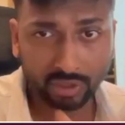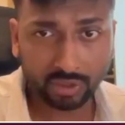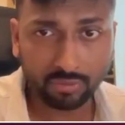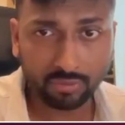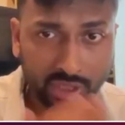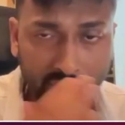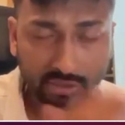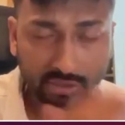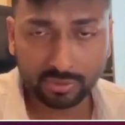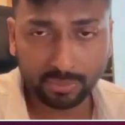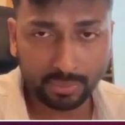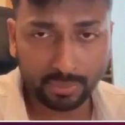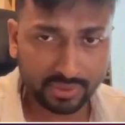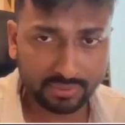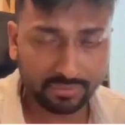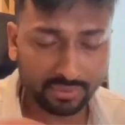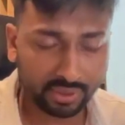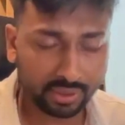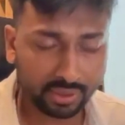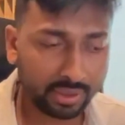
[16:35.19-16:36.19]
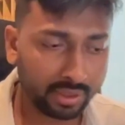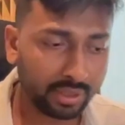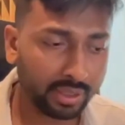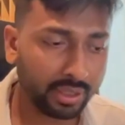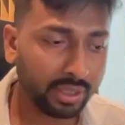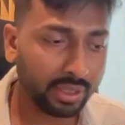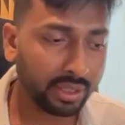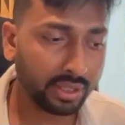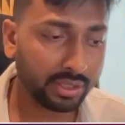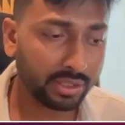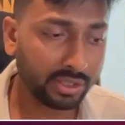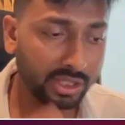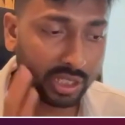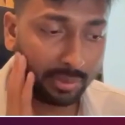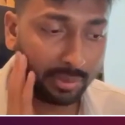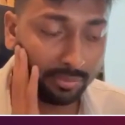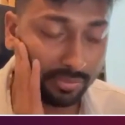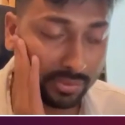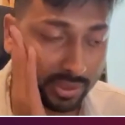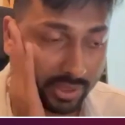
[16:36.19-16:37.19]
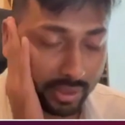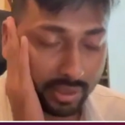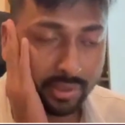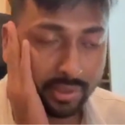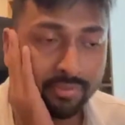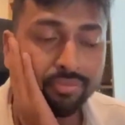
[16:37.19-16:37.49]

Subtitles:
very specific streams.